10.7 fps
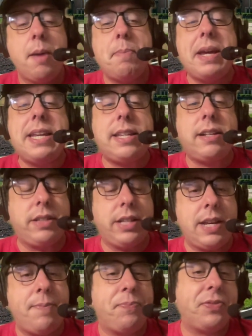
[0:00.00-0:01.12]

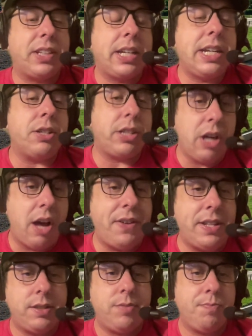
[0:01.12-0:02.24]
Basically, he took the
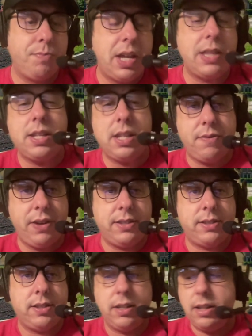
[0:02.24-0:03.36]
offense and the defense